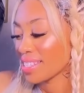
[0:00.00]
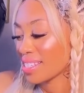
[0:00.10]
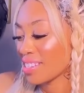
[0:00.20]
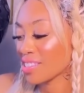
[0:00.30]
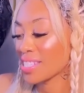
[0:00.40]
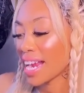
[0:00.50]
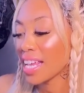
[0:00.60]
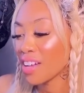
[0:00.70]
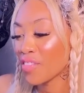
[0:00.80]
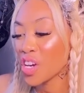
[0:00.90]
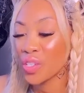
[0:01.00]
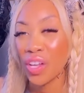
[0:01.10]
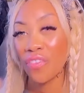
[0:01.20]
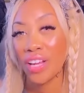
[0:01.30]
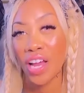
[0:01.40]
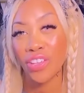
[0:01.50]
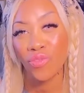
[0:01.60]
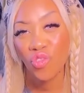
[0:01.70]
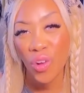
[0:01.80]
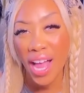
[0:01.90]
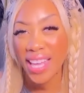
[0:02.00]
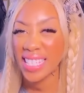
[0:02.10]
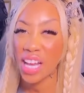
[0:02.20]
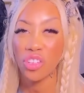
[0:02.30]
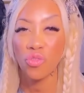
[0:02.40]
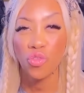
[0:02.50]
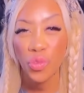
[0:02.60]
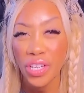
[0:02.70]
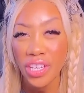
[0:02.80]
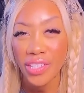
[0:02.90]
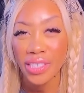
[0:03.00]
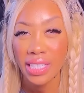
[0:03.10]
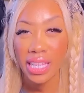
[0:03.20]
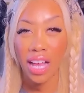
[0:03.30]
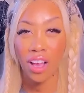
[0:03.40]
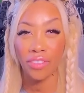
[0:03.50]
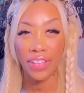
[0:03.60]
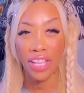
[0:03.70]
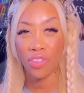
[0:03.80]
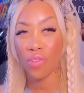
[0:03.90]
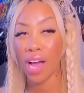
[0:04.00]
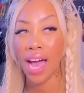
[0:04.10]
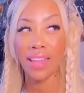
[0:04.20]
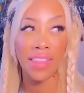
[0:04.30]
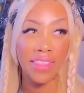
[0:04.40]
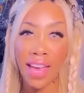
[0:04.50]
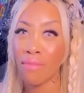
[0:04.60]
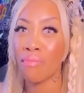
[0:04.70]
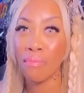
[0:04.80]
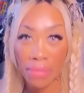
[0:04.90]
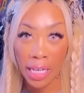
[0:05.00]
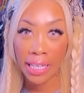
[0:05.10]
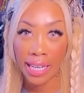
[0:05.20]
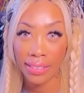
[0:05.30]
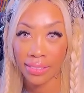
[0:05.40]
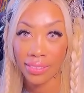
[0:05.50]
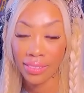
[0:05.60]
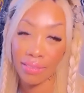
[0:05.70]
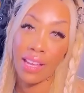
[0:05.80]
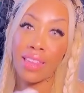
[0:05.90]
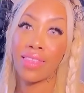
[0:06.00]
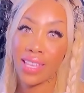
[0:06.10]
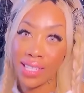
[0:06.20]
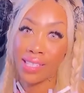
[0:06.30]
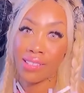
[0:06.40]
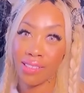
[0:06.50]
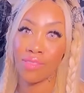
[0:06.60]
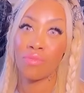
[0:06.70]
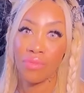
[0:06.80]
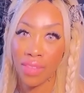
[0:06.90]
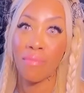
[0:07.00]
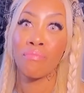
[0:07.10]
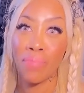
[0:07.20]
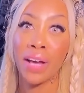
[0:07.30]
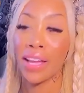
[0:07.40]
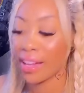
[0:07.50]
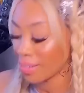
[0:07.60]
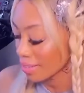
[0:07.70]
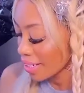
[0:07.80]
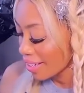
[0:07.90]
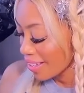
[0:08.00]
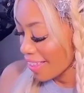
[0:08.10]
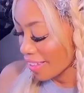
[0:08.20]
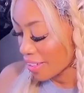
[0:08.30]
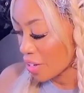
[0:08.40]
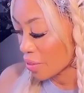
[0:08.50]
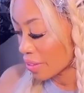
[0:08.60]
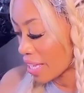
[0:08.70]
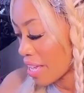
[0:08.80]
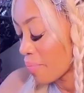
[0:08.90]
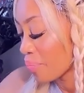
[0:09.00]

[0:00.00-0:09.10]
You're standing up for yourself and how you dress, how you treat yourself, and you got them bugging. Okay, this is them bugging, literally.